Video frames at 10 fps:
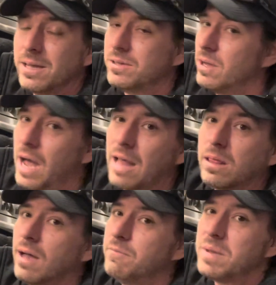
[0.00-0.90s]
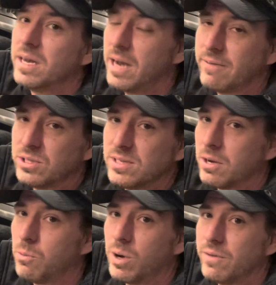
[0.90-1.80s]
I love meeting every single
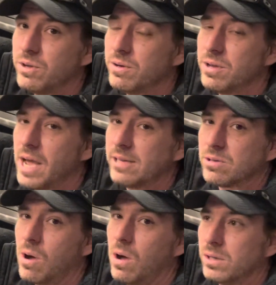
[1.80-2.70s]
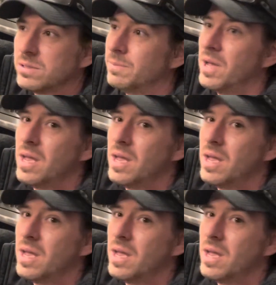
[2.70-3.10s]
one of you. You guys are awesome.